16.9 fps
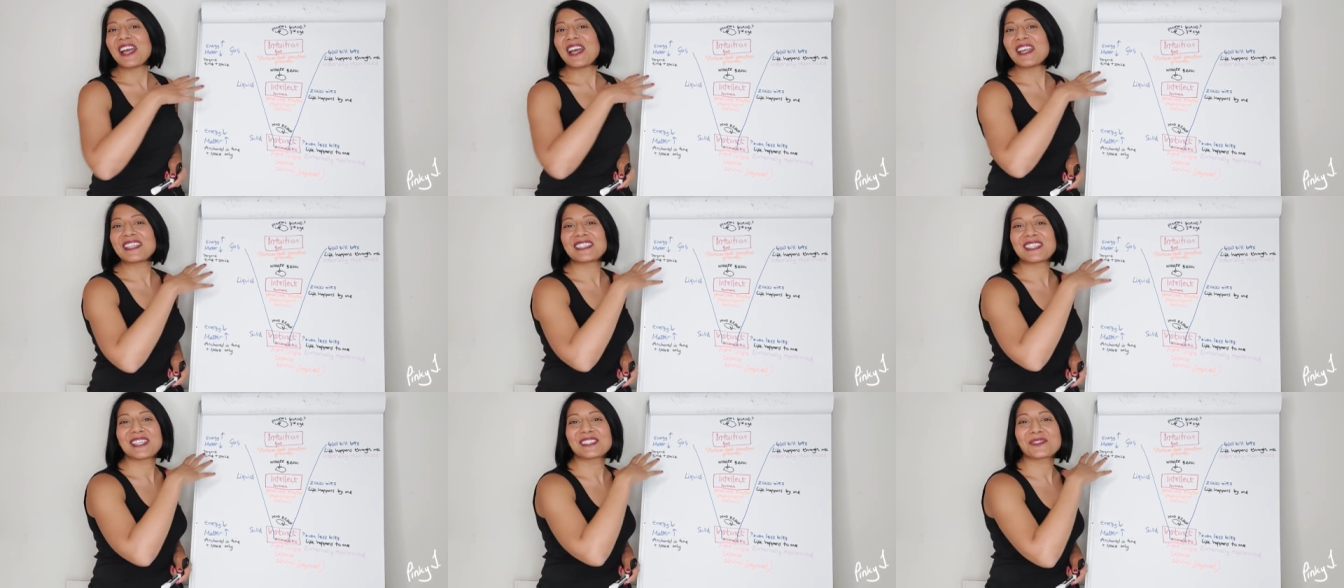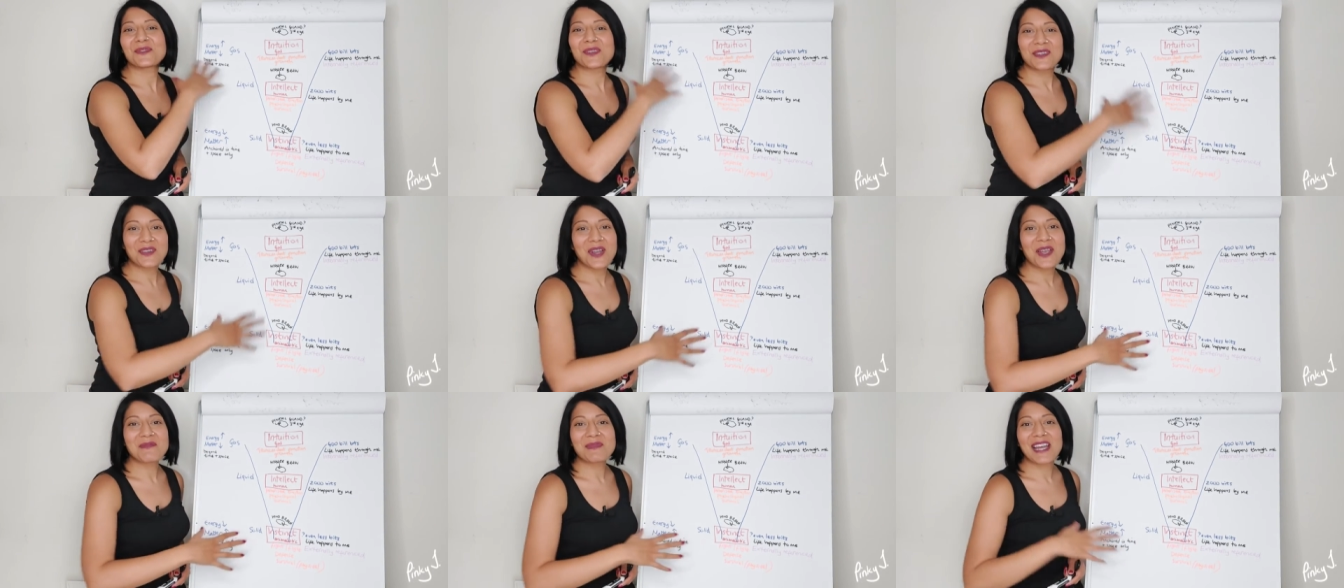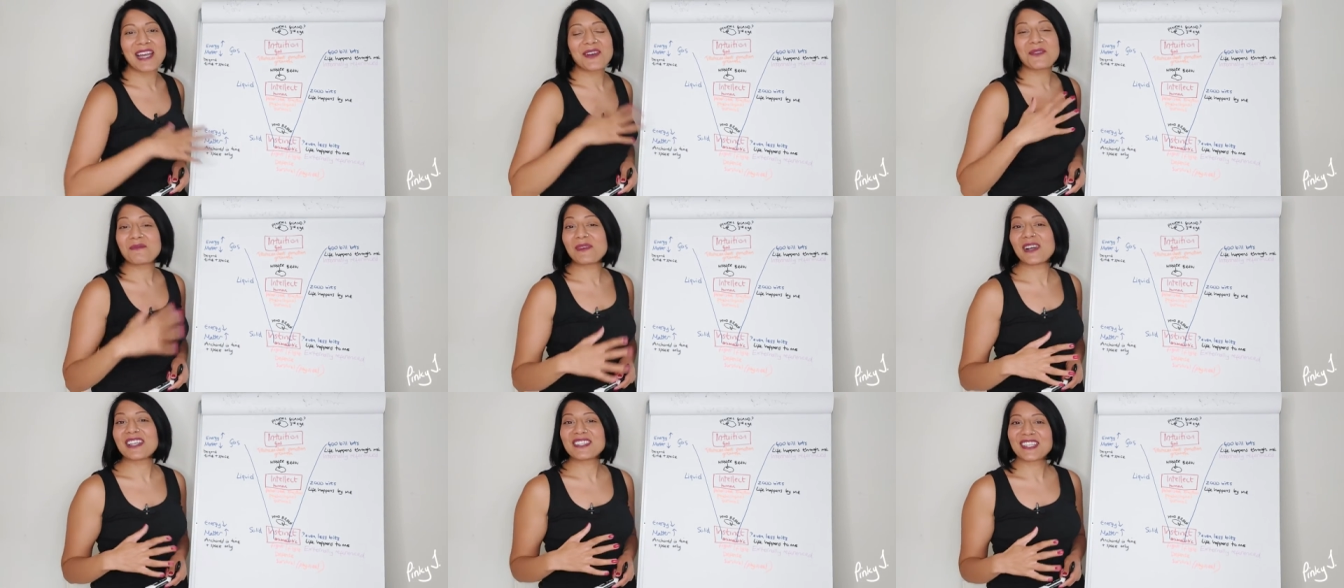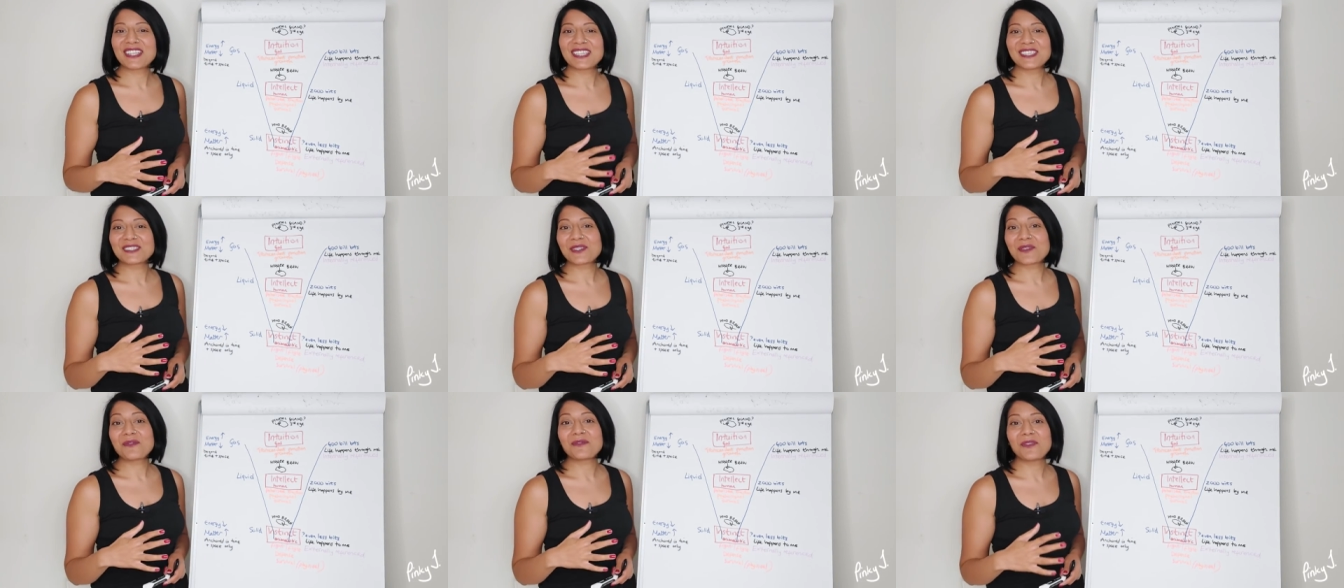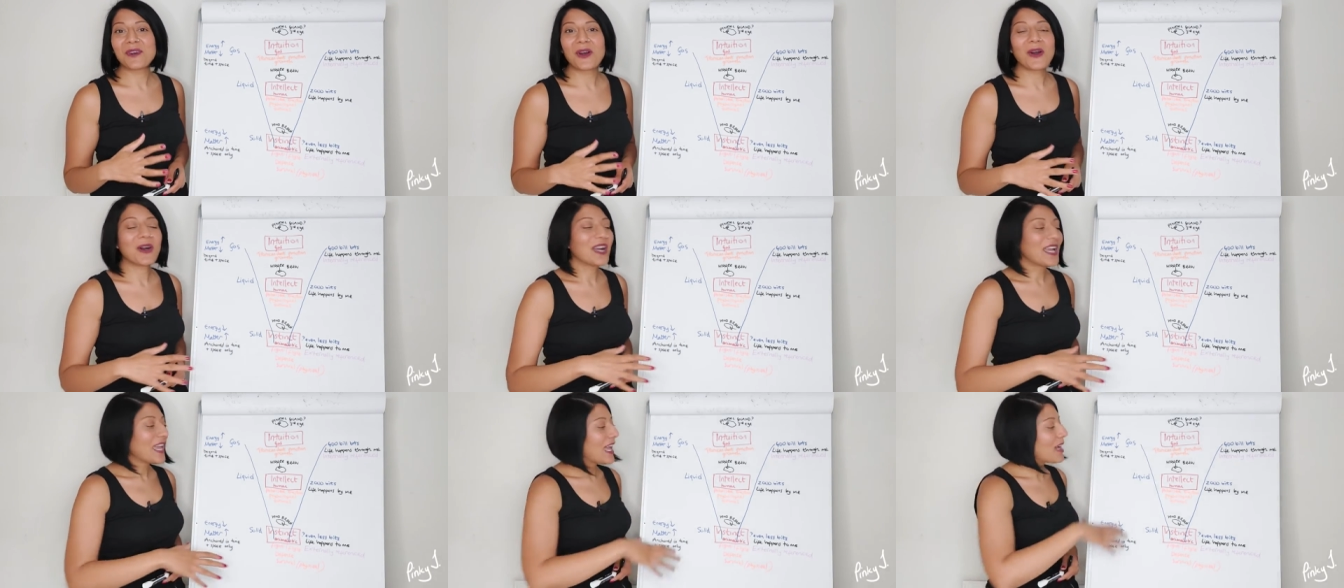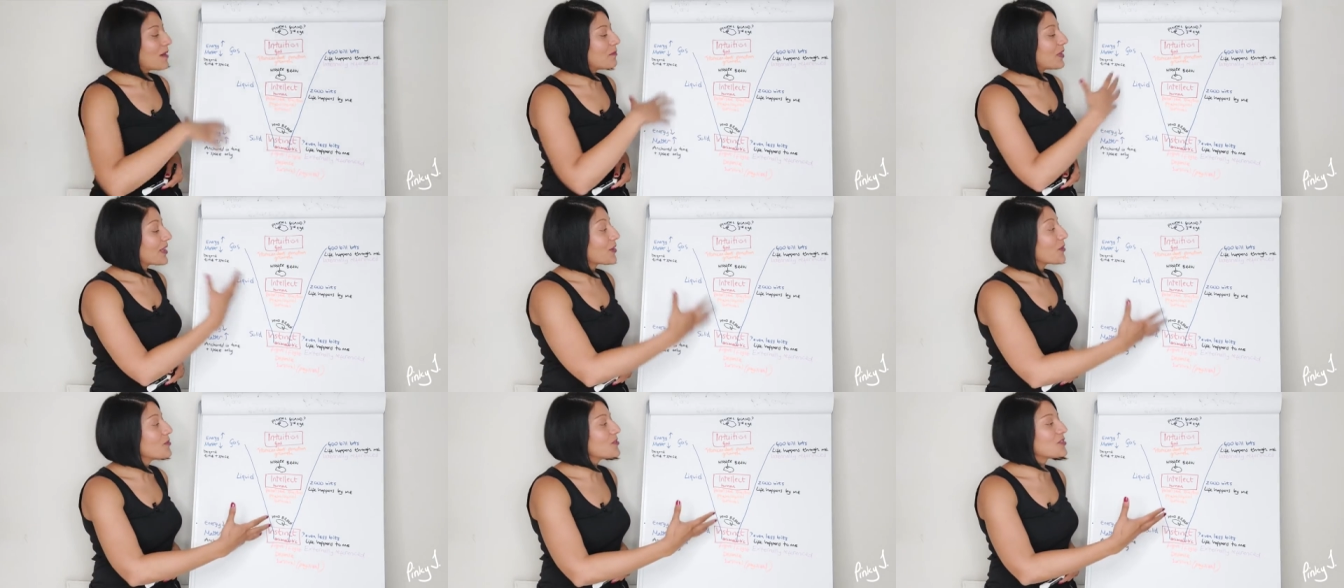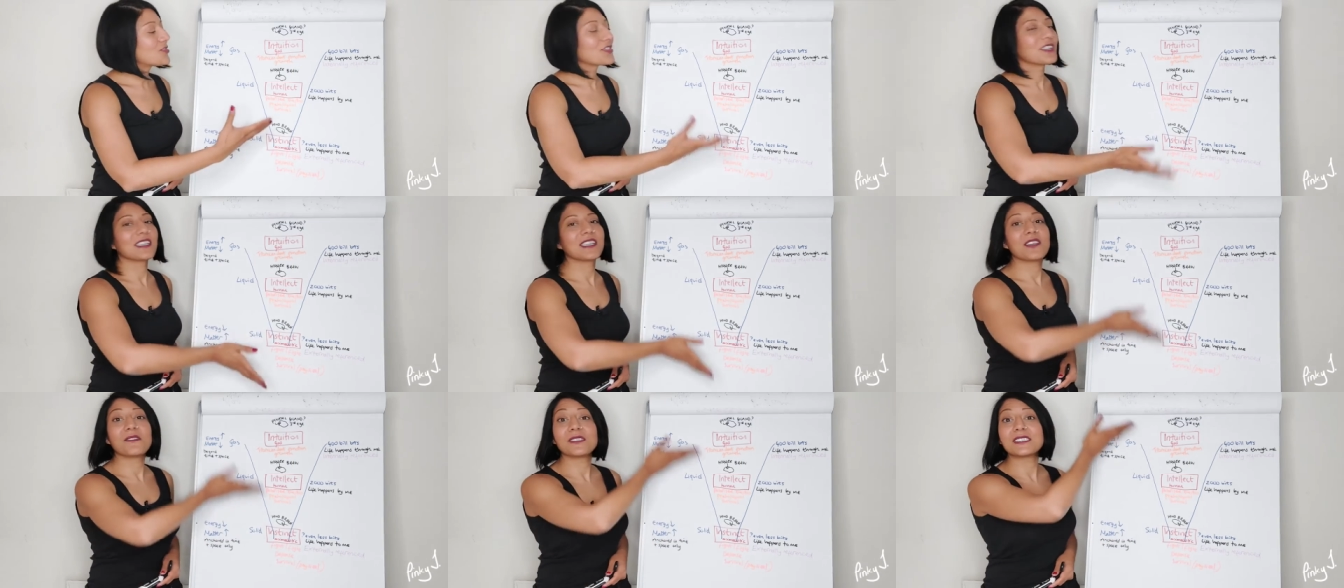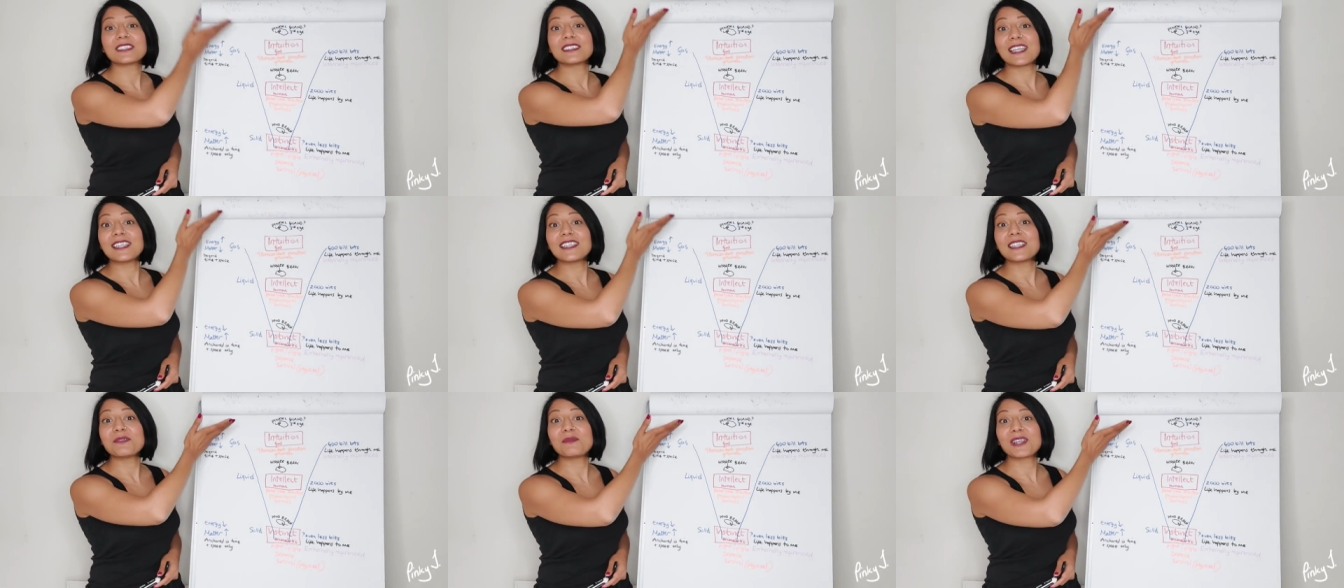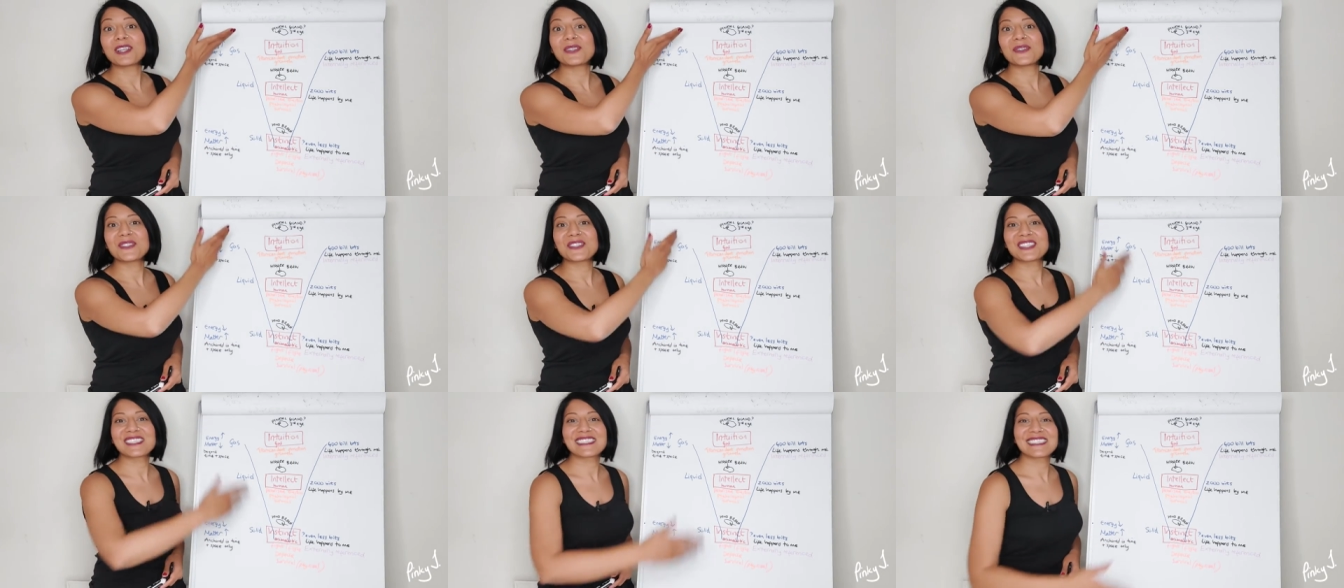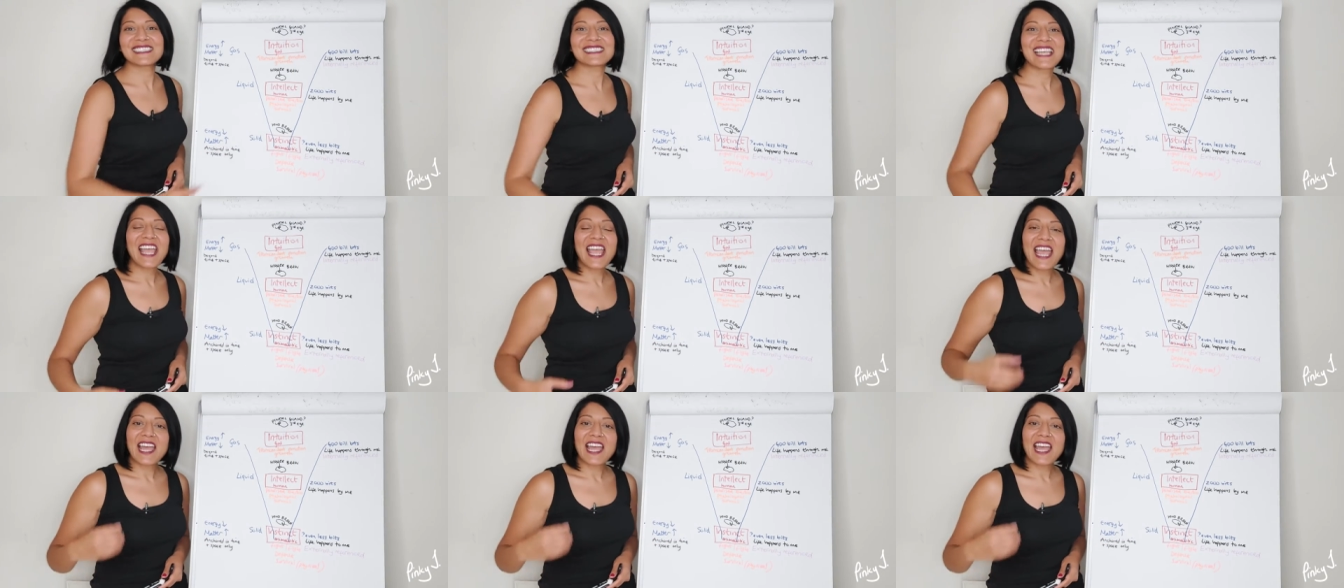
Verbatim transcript: in terms of where I'm at on my journey so far and my own journey of ascending my consciousness